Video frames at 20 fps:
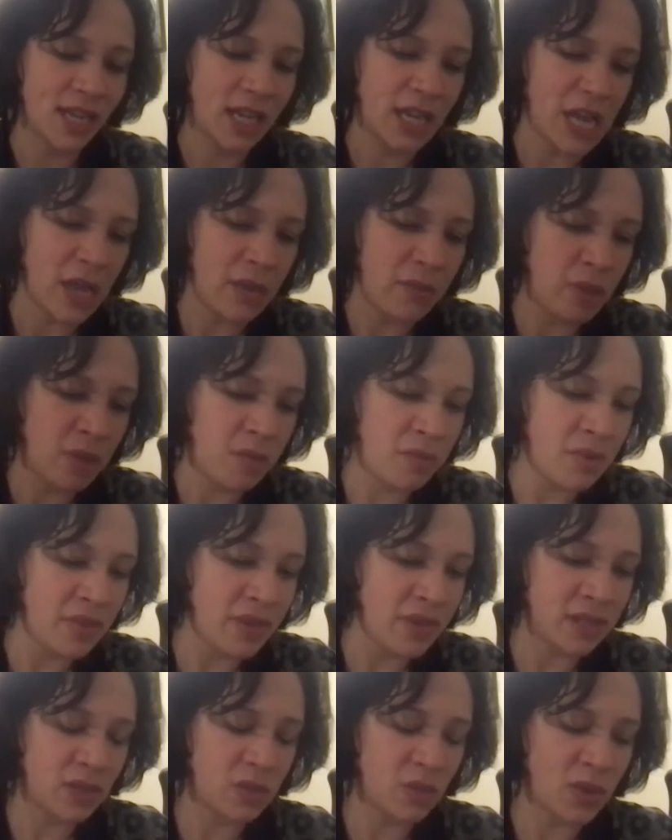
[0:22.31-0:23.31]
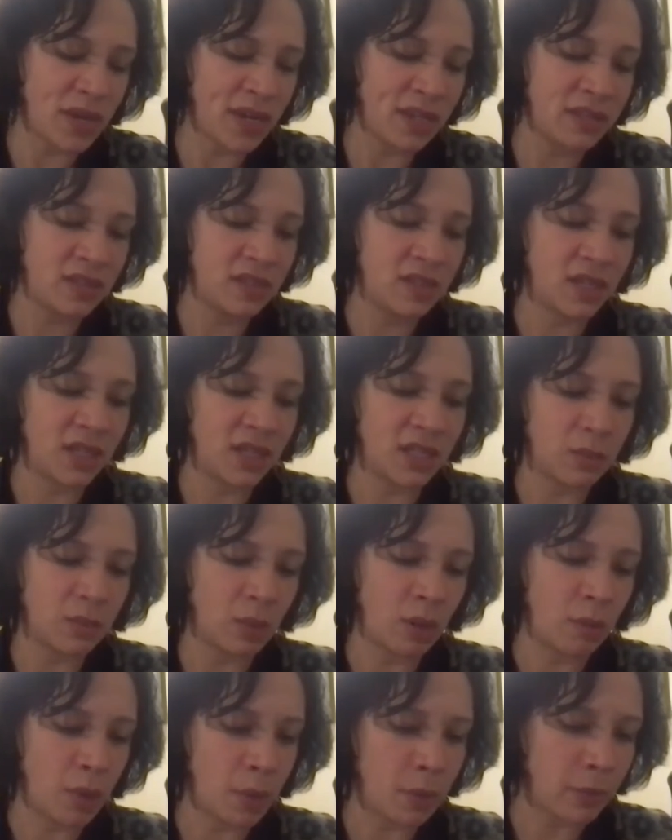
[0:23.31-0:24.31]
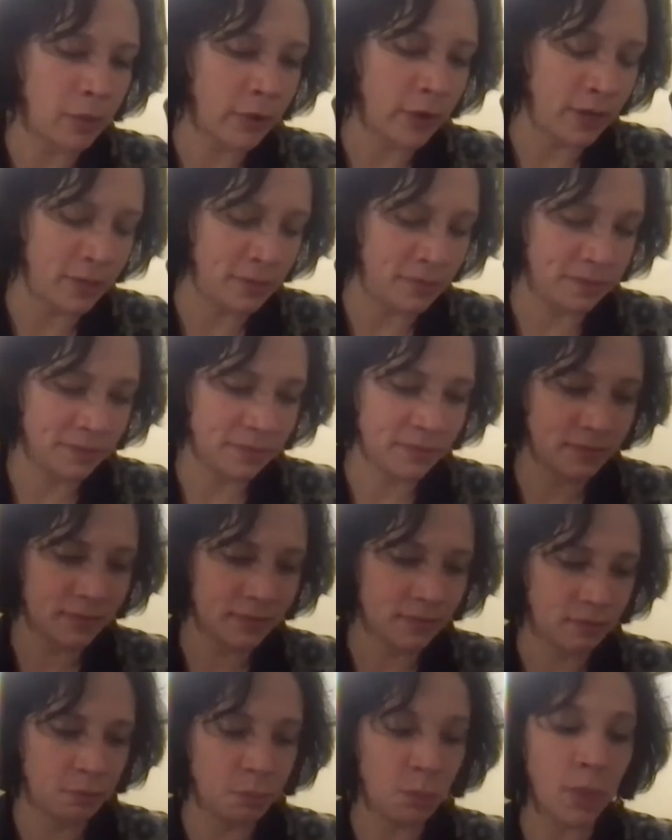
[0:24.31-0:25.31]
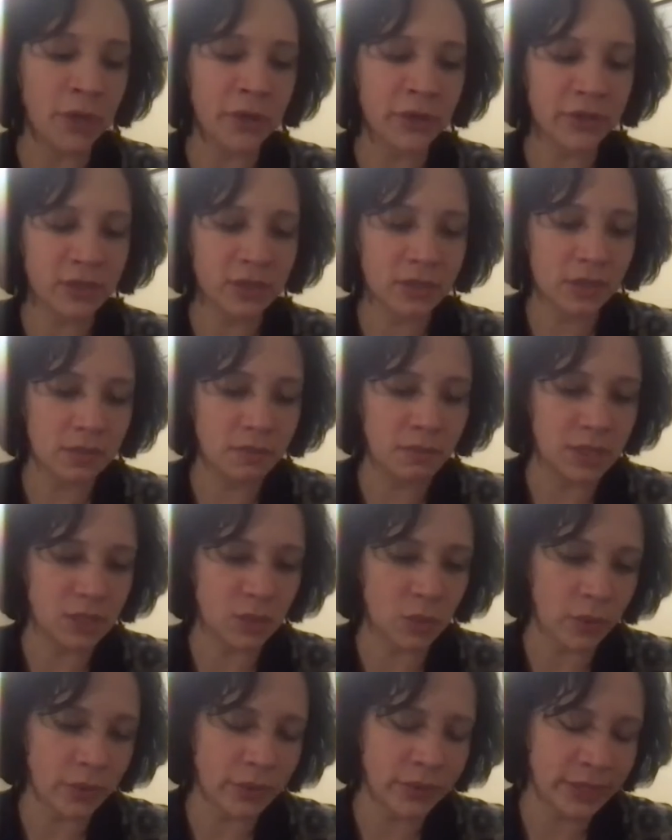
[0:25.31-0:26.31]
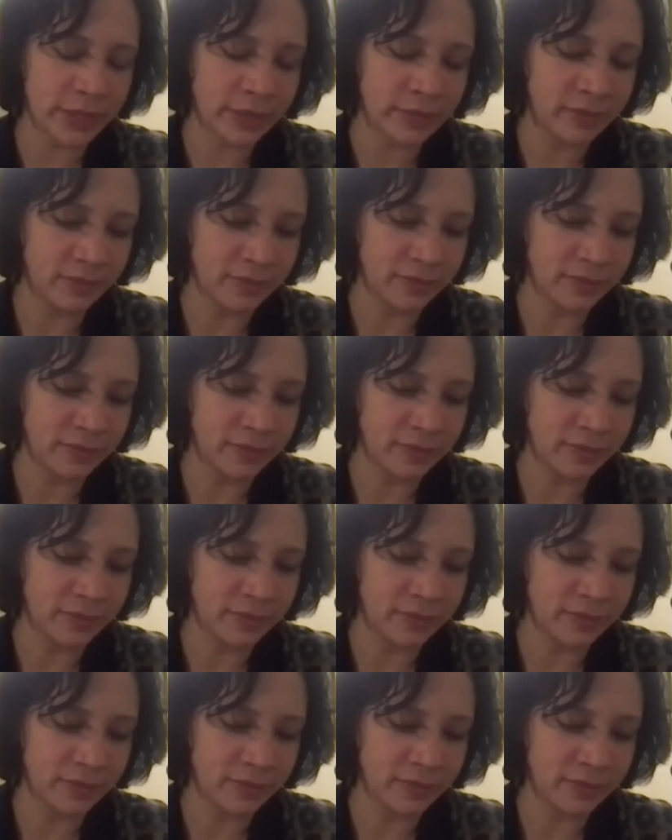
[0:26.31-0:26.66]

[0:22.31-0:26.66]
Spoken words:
and maybe that's why it sticks in my memory. Marx misquoted.